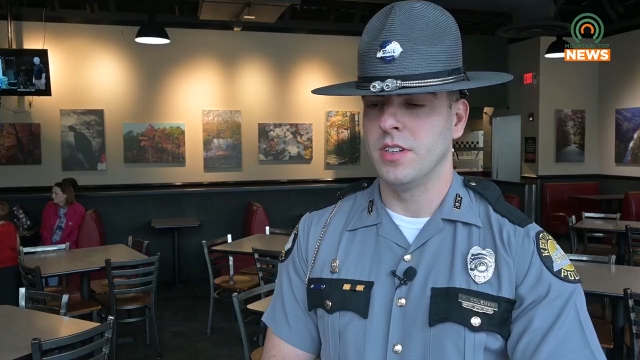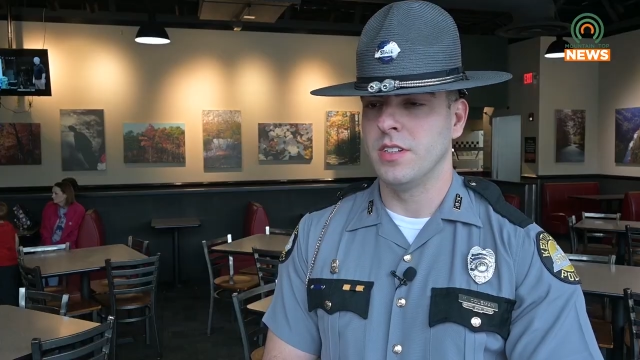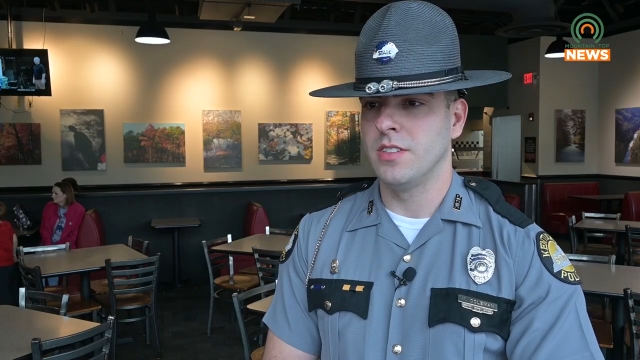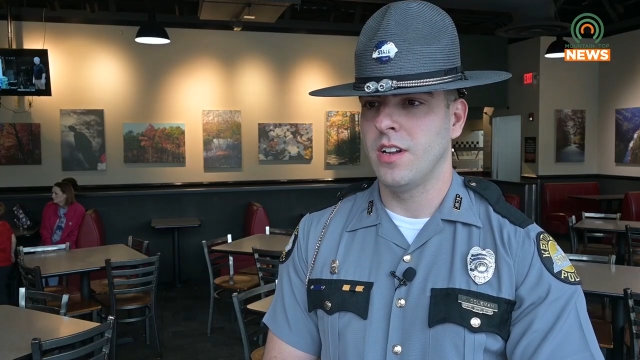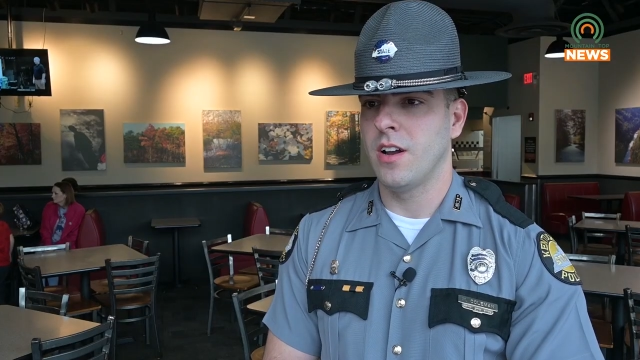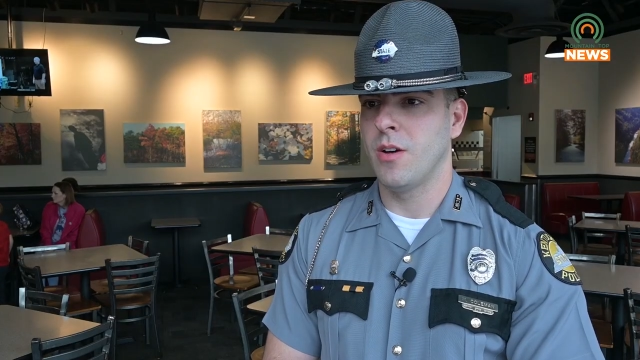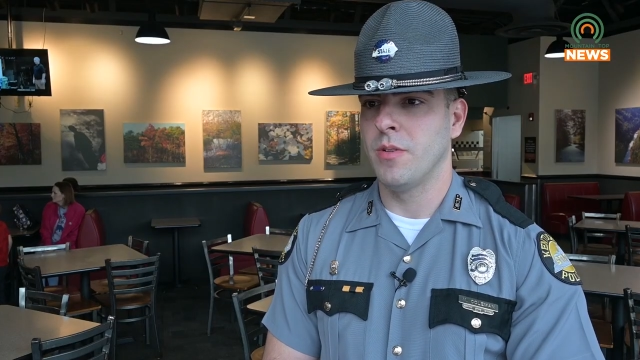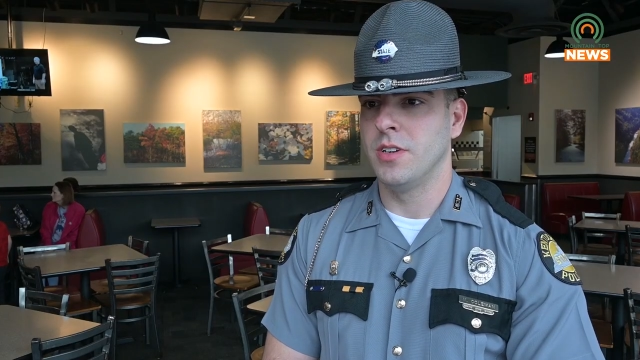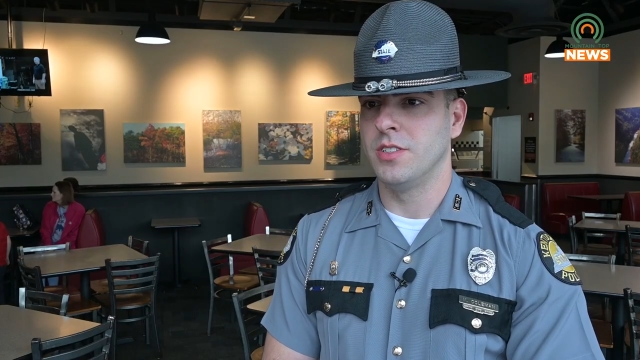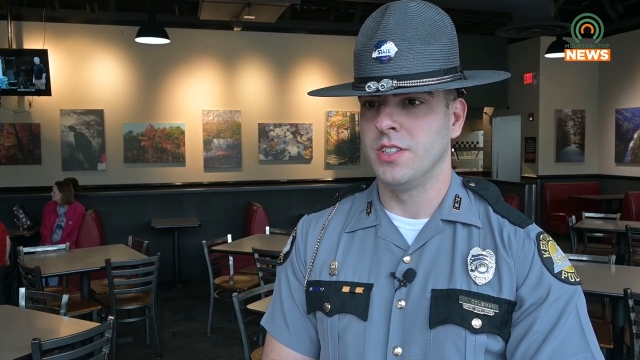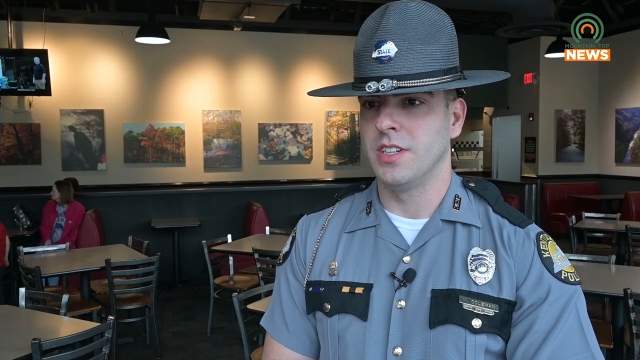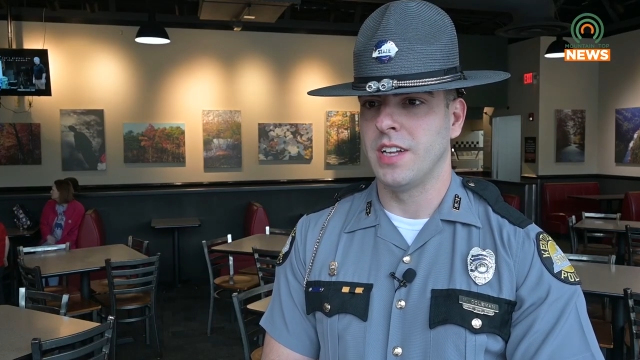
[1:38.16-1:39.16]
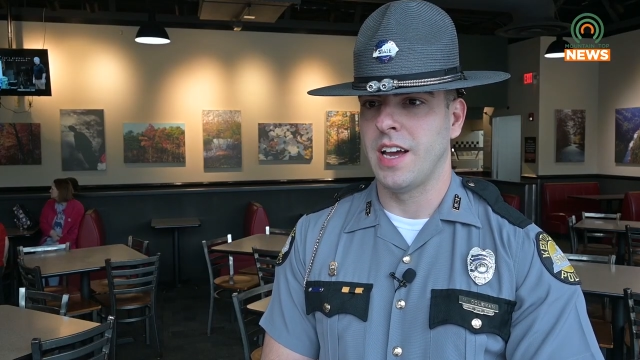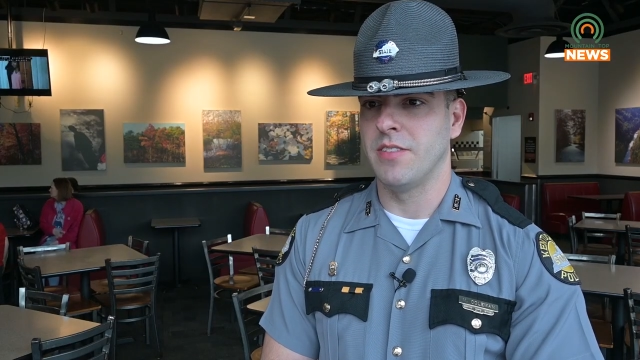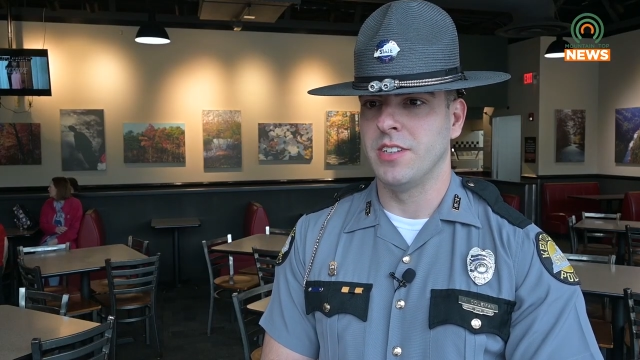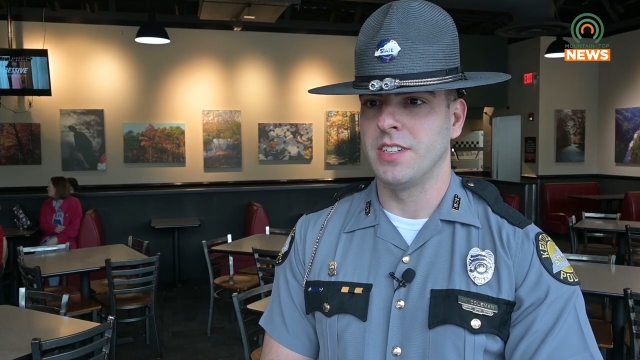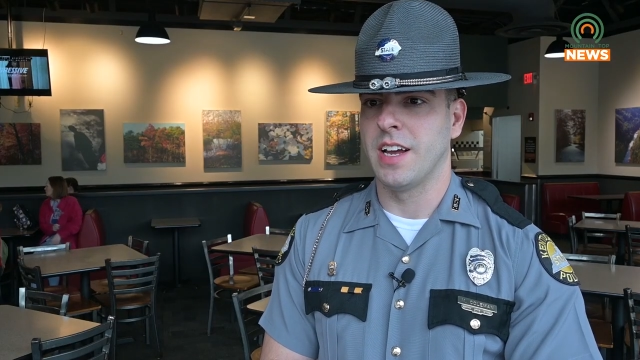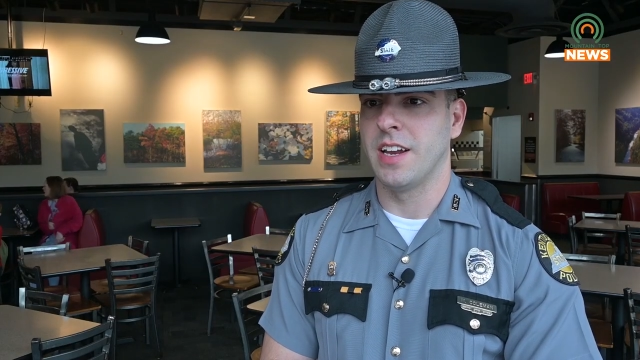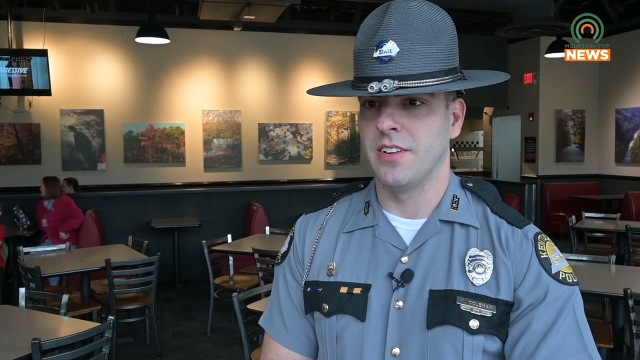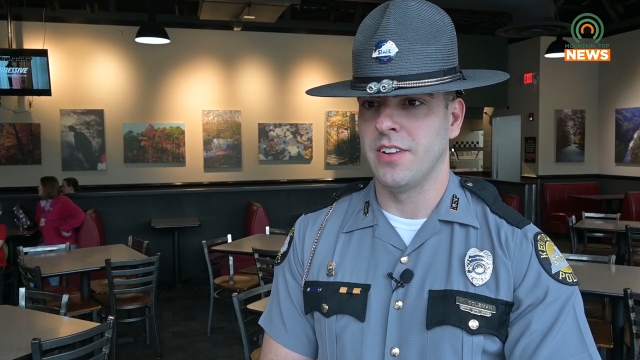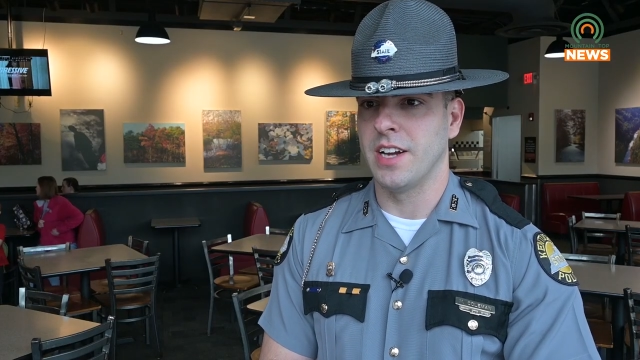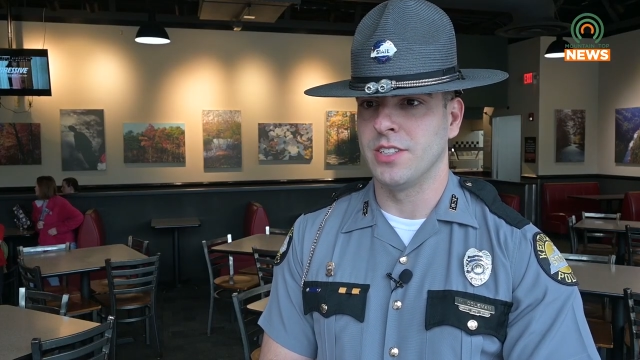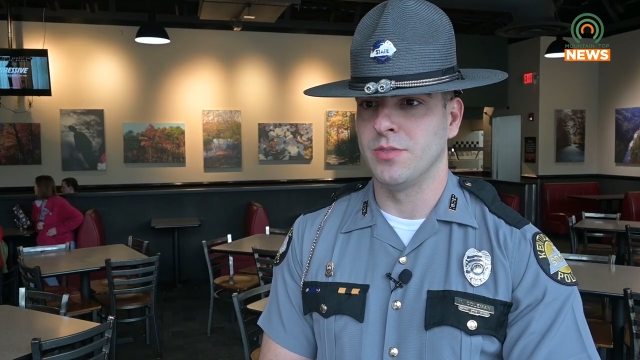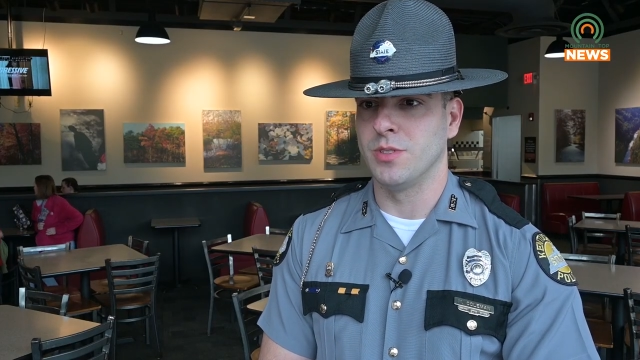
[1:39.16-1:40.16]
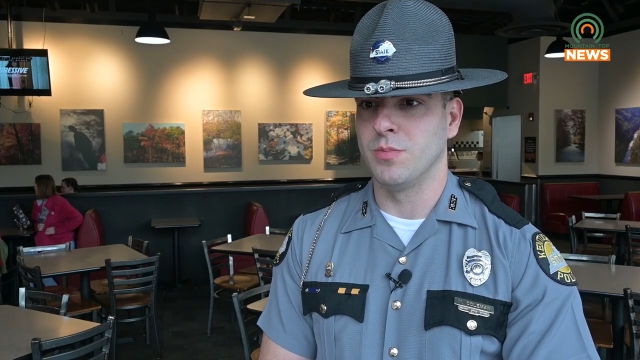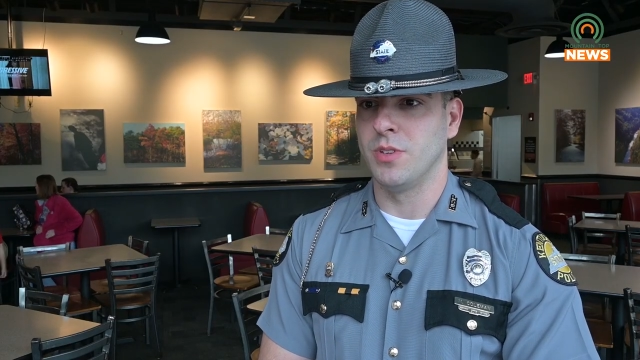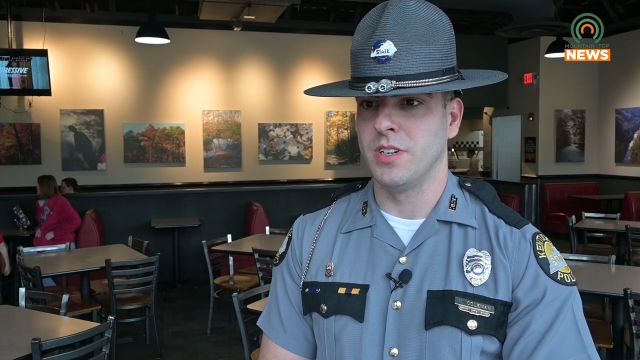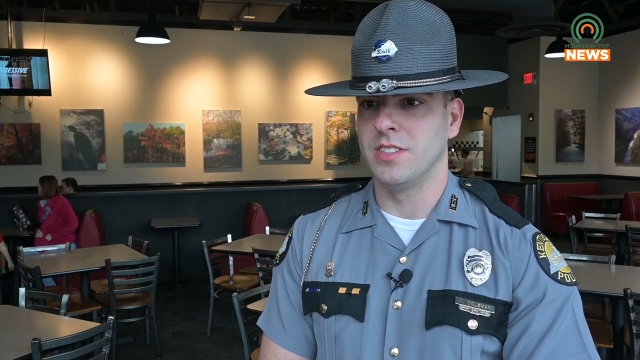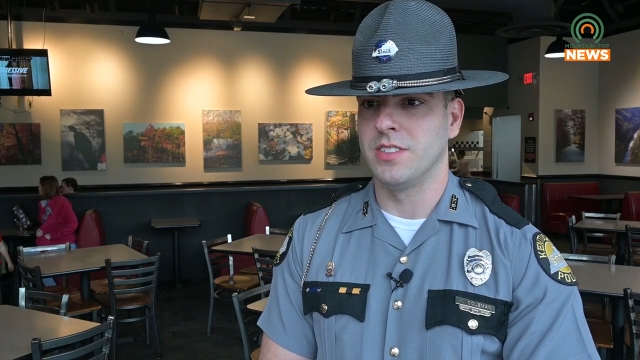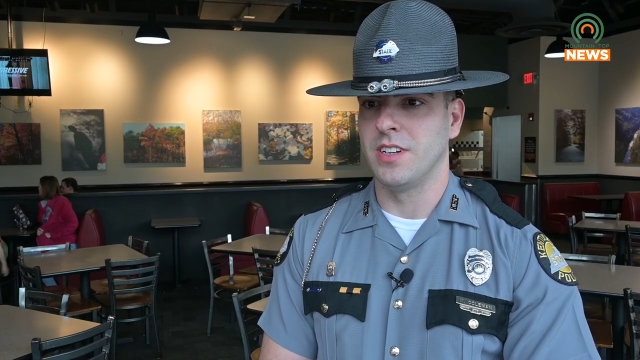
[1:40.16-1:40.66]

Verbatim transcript: It's not always you get to have this kind of interaction with the police.